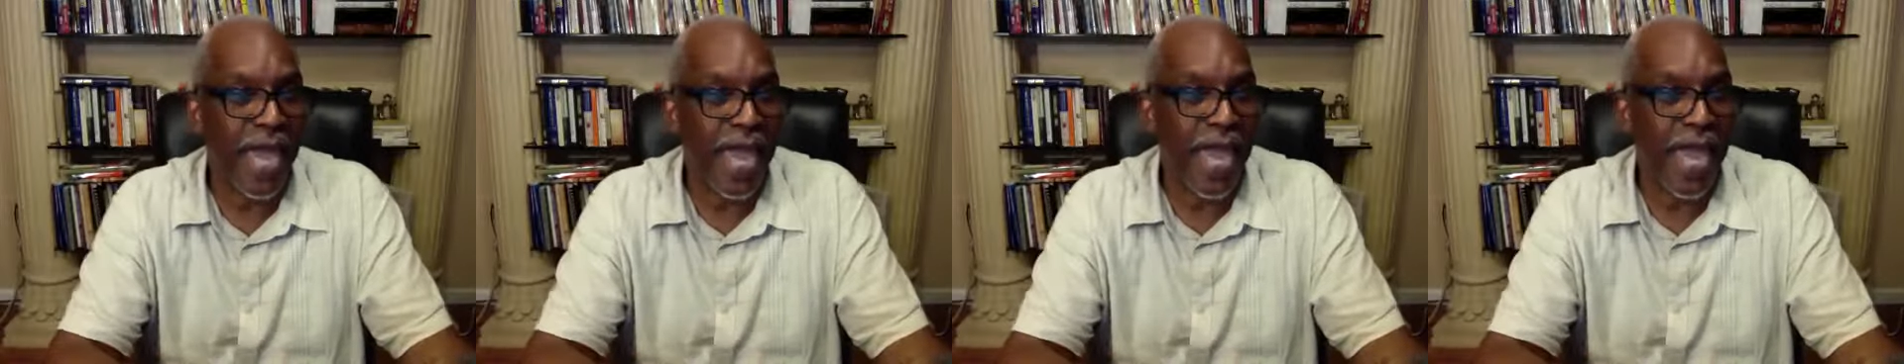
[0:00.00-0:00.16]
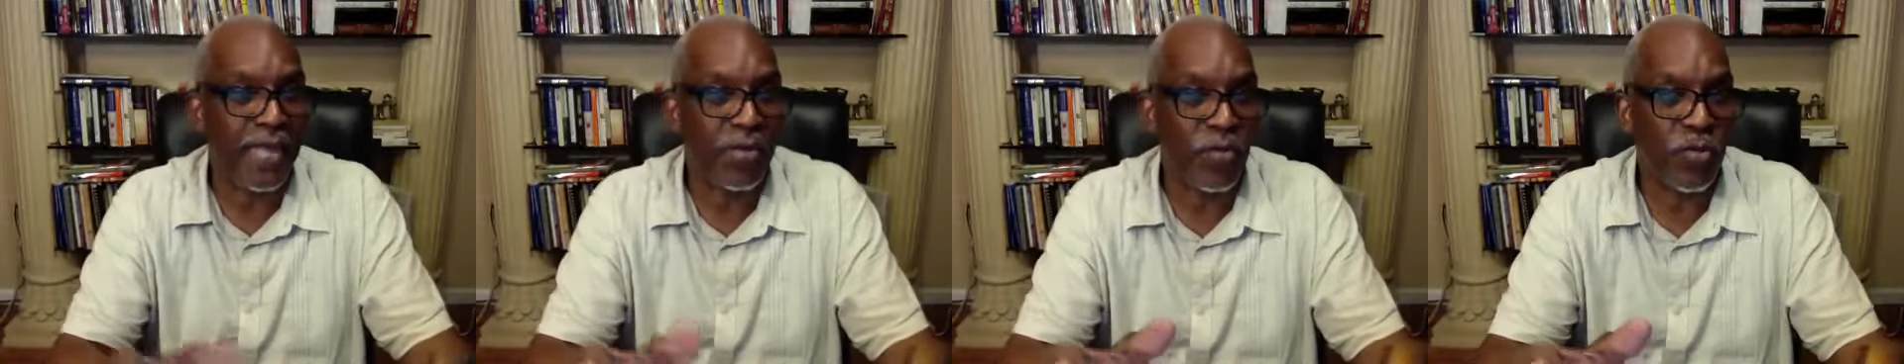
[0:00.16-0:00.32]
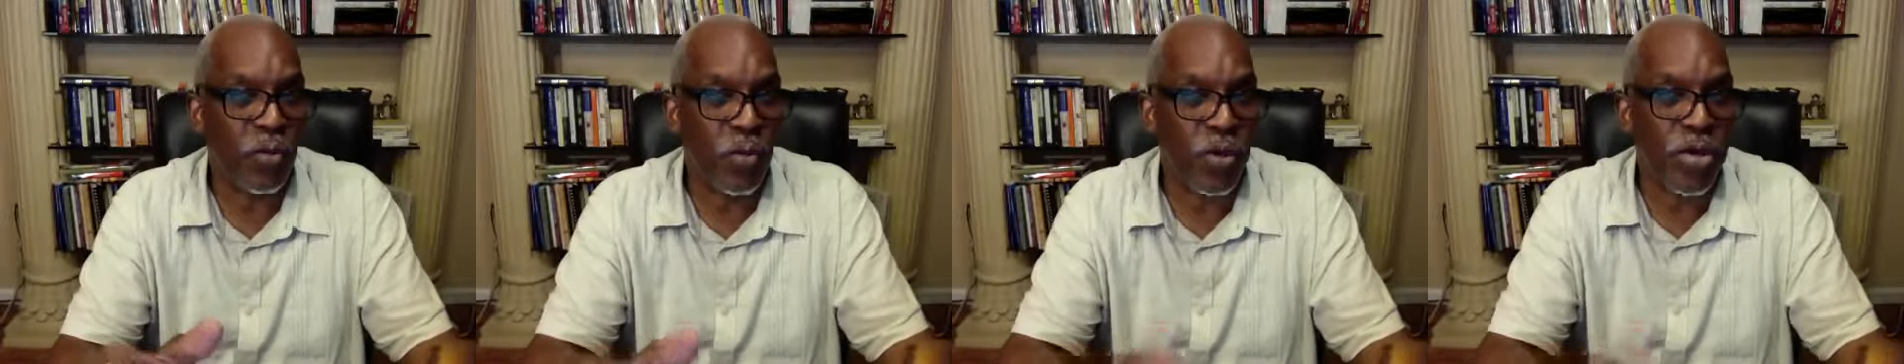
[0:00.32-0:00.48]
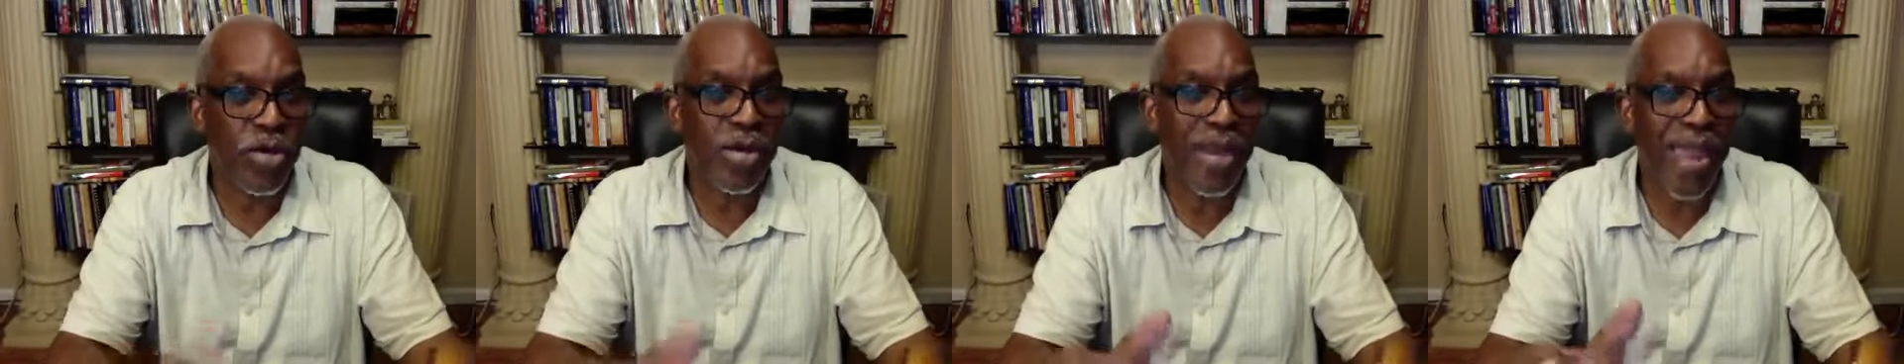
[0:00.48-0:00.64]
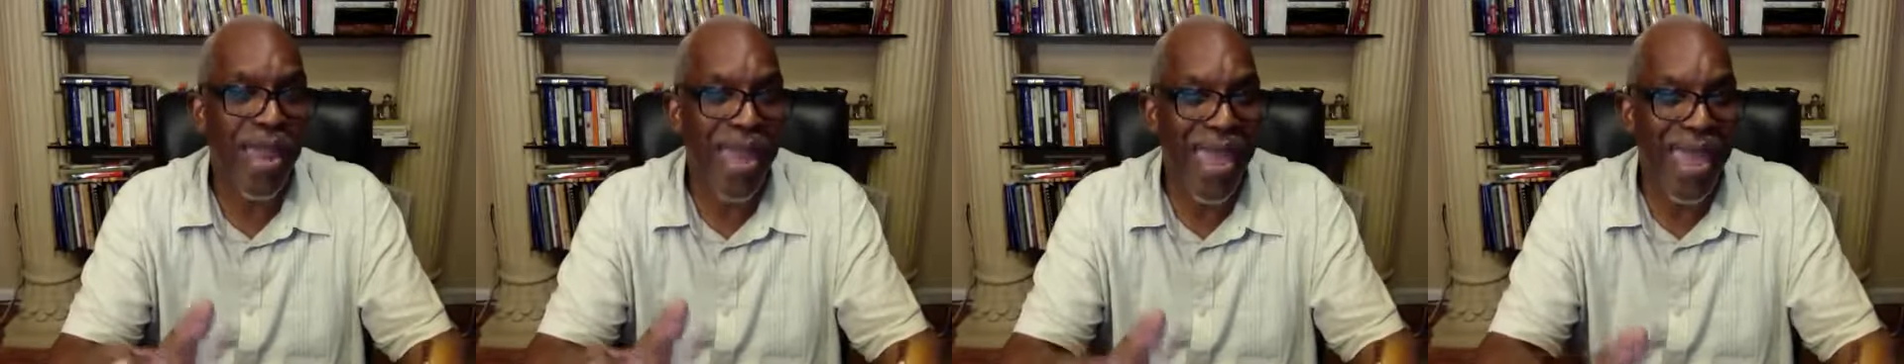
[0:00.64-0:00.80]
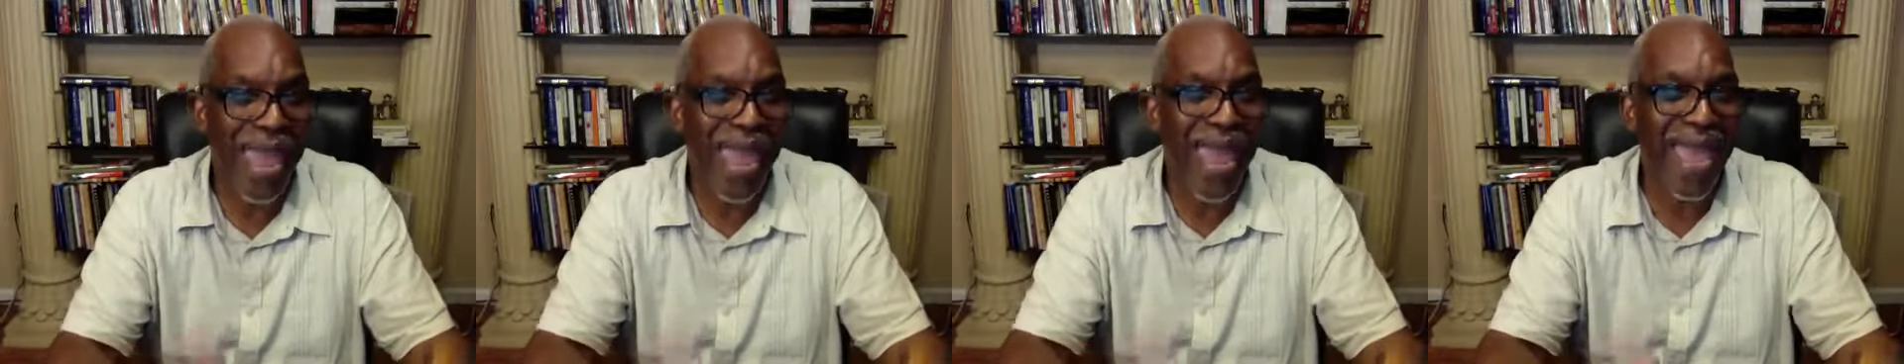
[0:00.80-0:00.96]
And
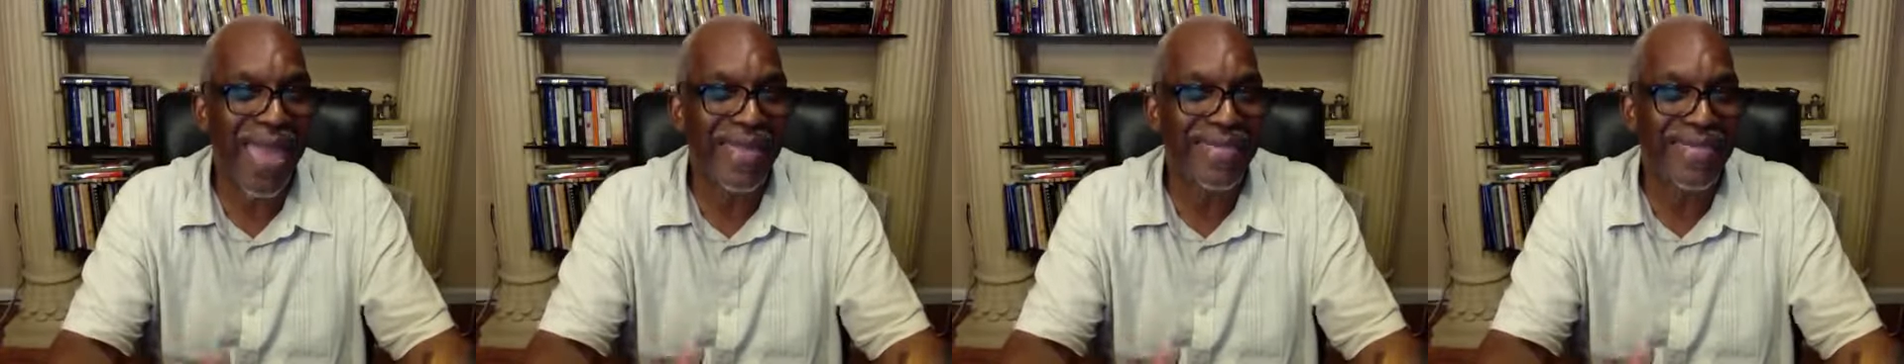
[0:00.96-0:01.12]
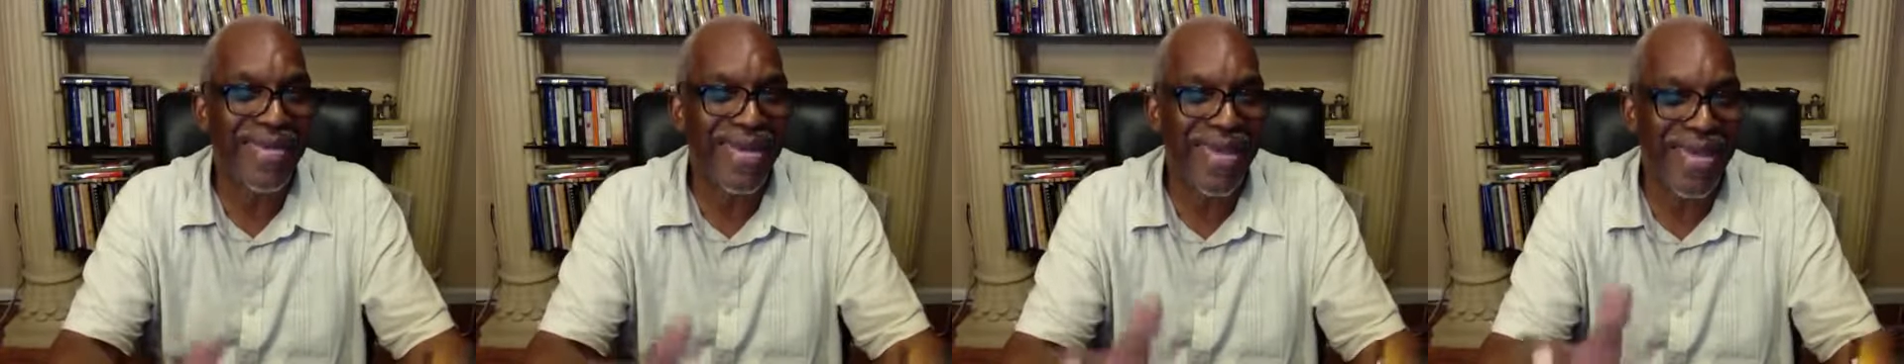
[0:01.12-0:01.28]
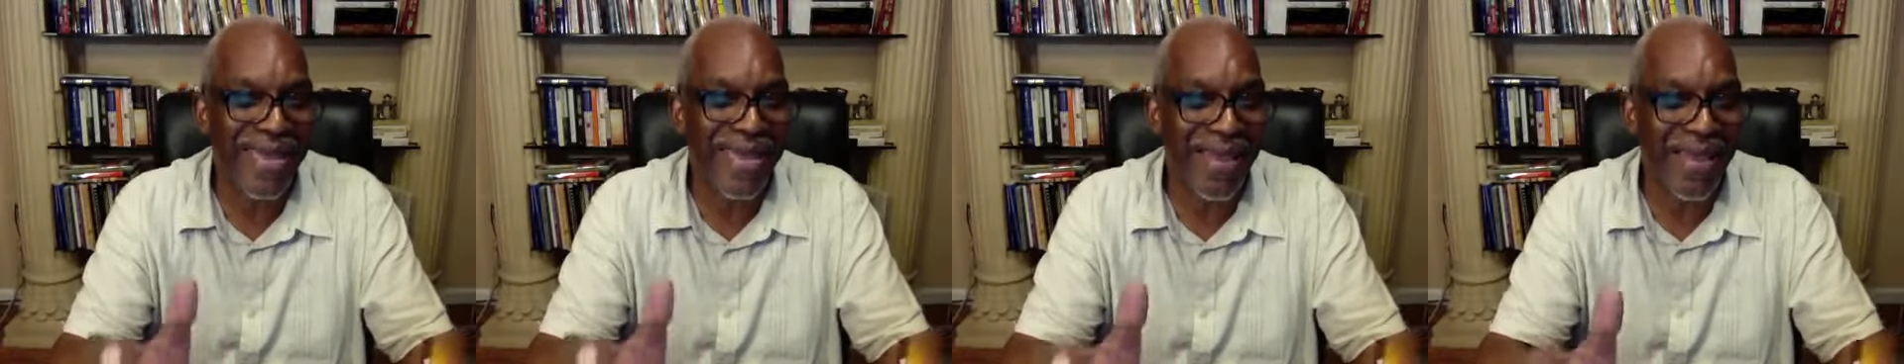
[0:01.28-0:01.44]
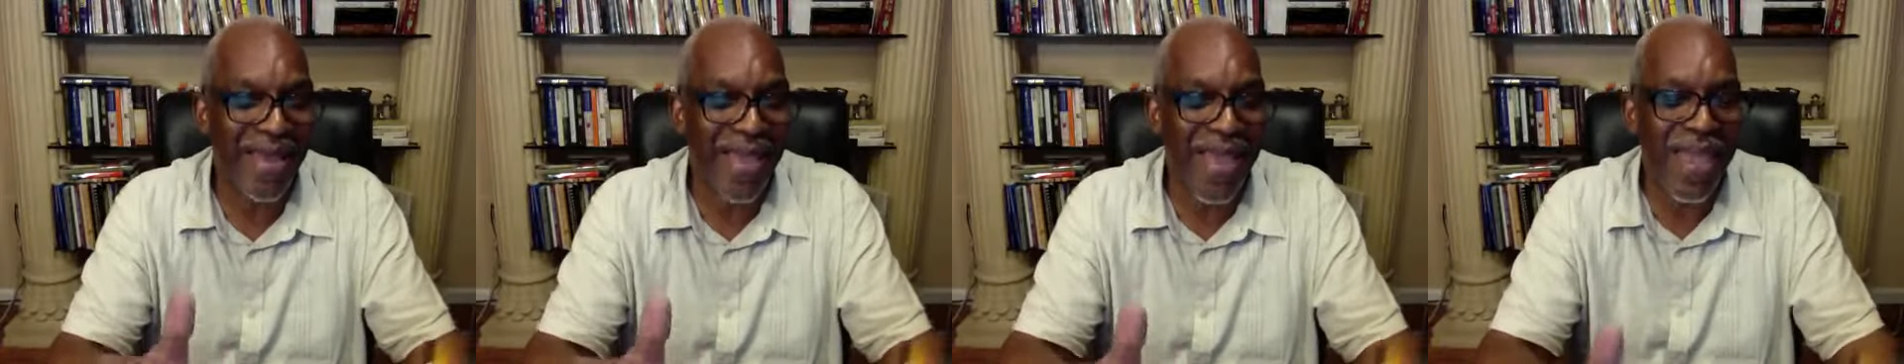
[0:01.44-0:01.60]
we're adding